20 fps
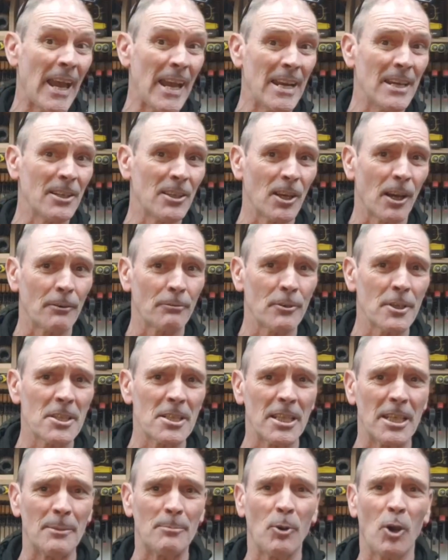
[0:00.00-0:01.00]
And I
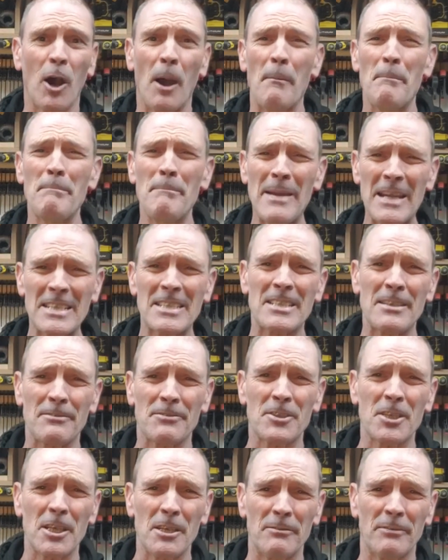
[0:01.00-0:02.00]
recently put a
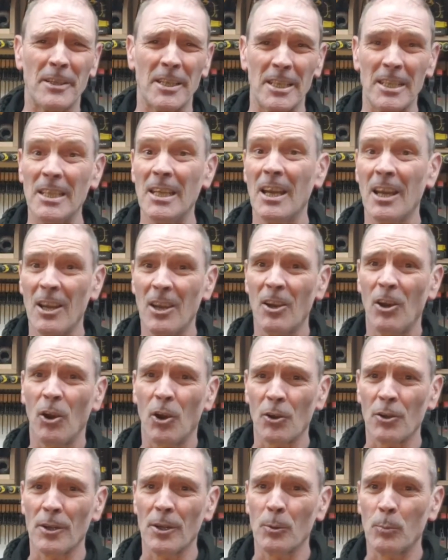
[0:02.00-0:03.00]
massive T V
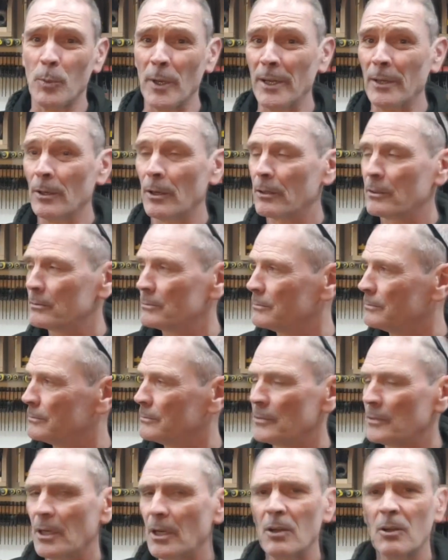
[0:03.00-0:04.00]
on the win-
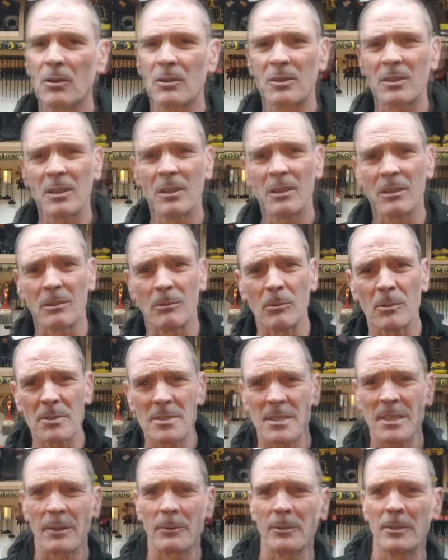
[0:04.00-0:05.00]
Oh God,
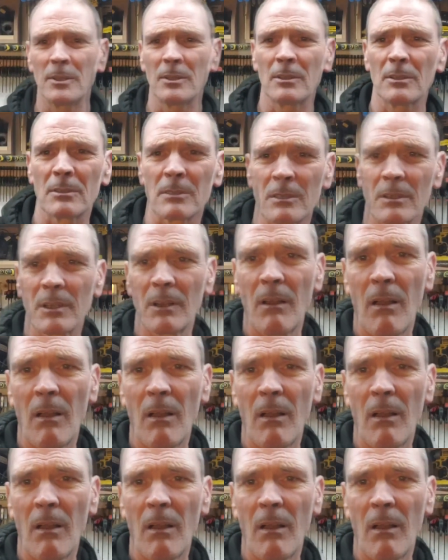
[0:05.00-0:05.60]
what's going on?